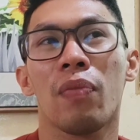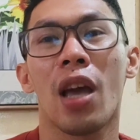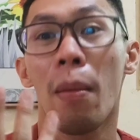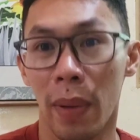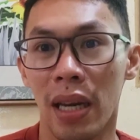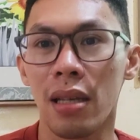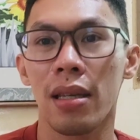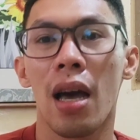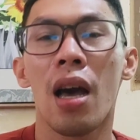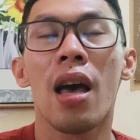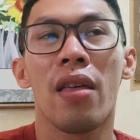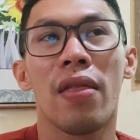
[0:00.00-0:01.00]
companies
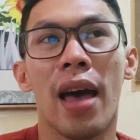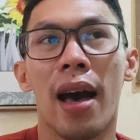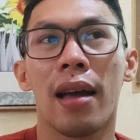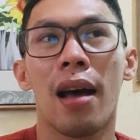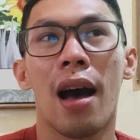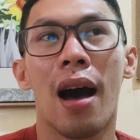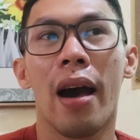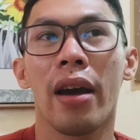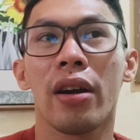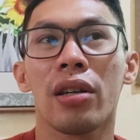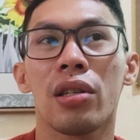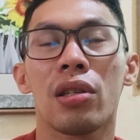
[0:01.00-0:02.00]
that
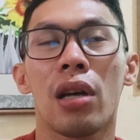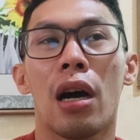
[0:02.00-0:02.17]
hires